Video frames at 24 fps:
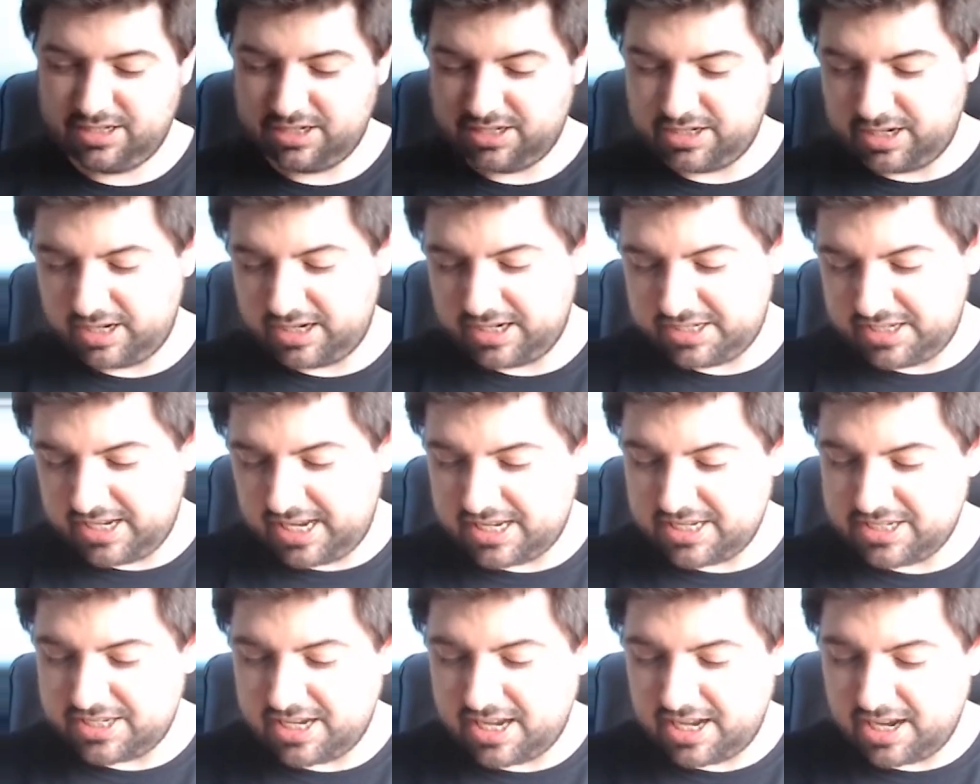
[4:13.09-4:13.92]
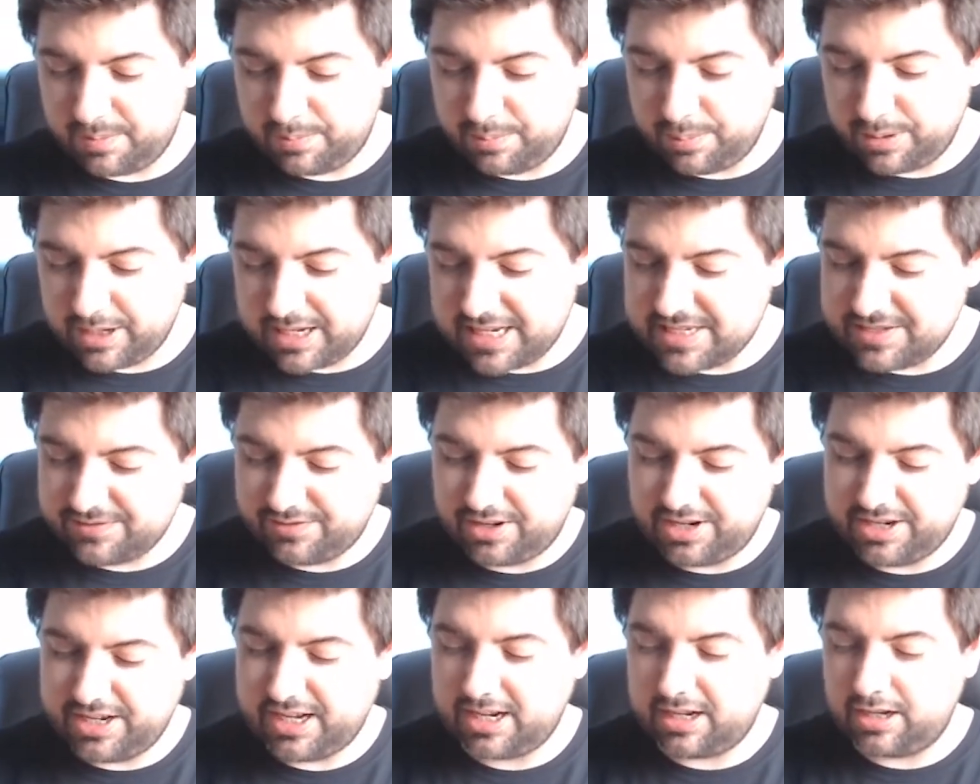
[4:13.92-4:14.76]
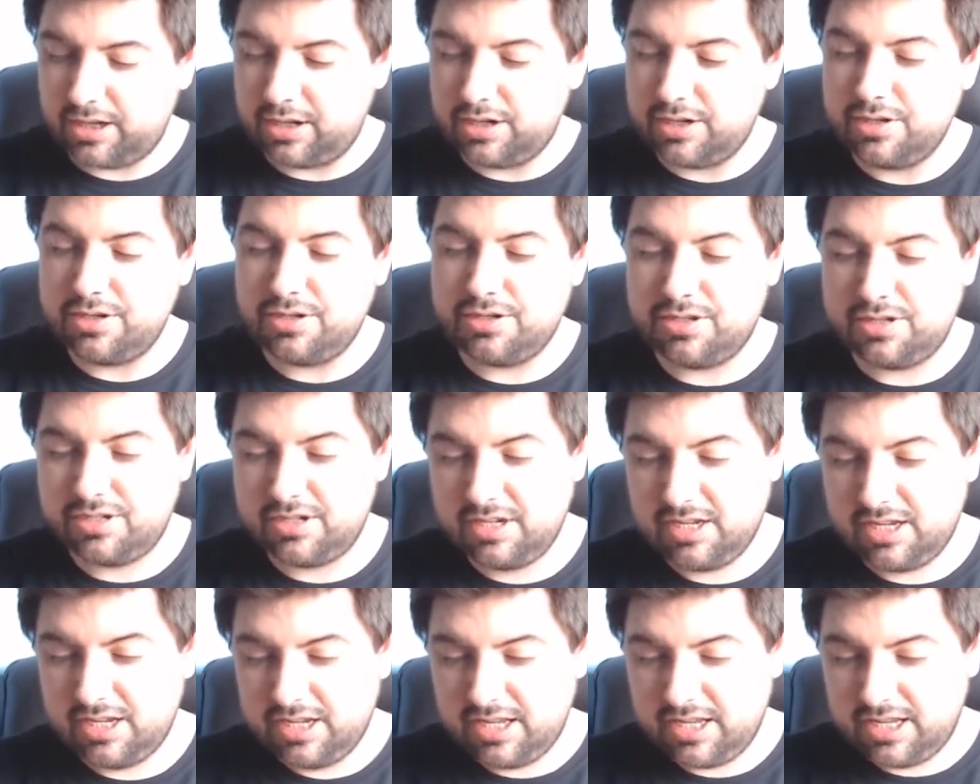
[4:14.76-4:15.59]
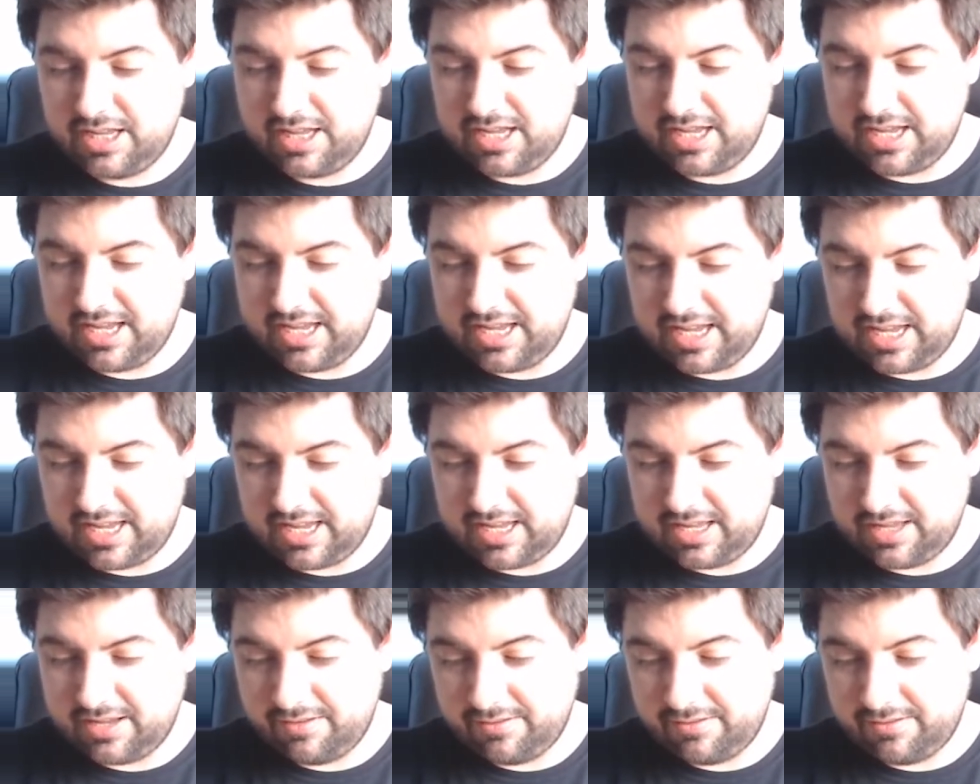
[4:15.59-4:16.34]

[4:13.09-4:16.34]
So it says, please find enclosed the